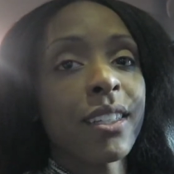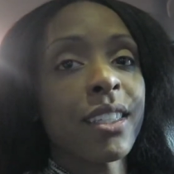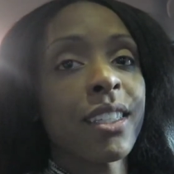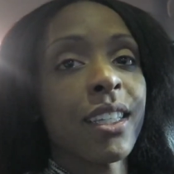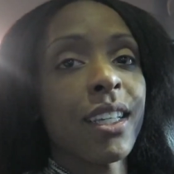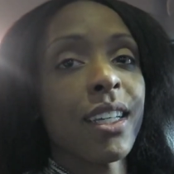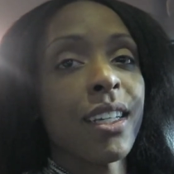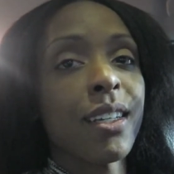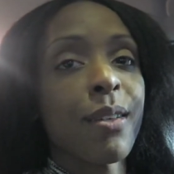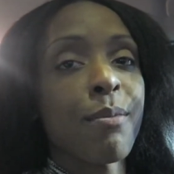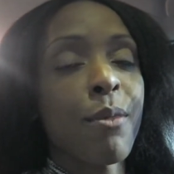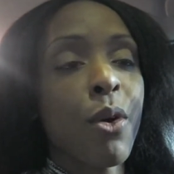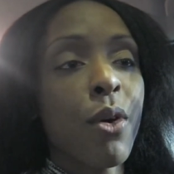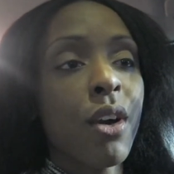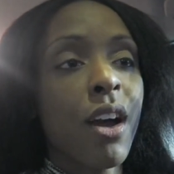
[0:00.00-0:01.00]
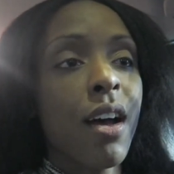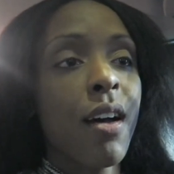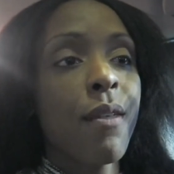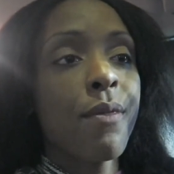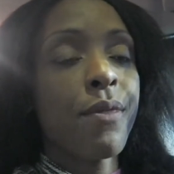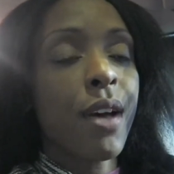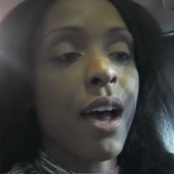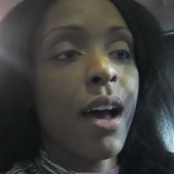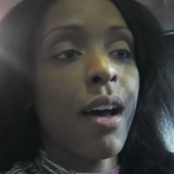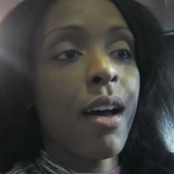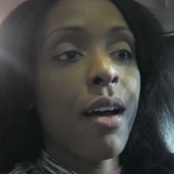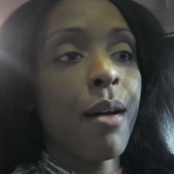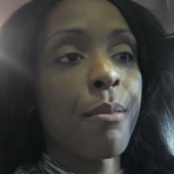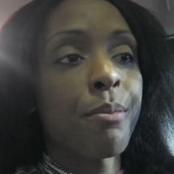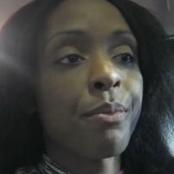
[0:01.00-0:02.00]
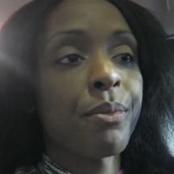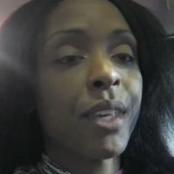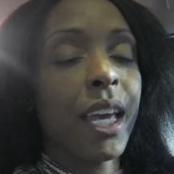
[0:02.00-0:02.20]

to see more of um,